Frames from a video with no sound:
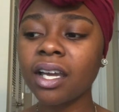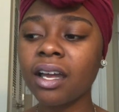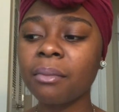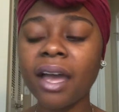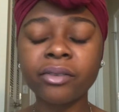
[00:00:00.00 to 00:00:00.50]

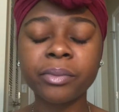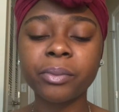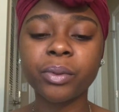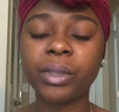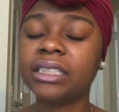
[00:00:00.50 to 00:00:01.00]
I
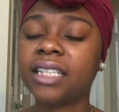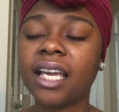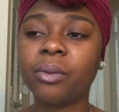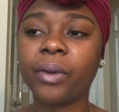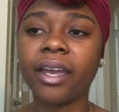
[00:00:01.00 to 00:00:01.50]
remember one
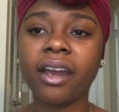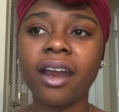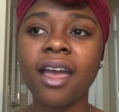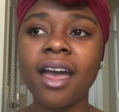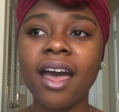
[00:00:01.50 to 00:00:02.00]
date where
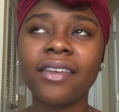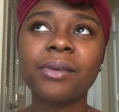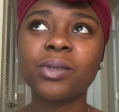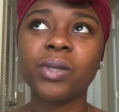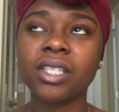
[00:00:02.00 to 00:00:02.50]
I think
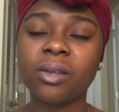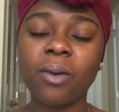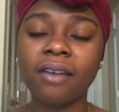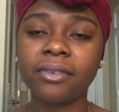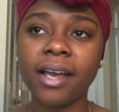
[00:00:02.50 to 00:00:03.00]
I was going to the
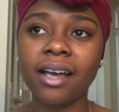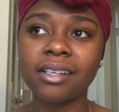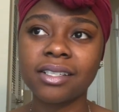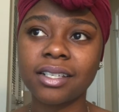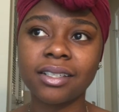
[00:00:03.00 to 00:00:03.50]
Waffle
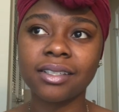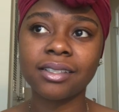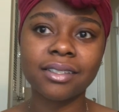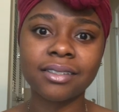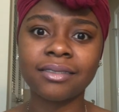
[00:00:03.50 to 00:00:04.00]
House because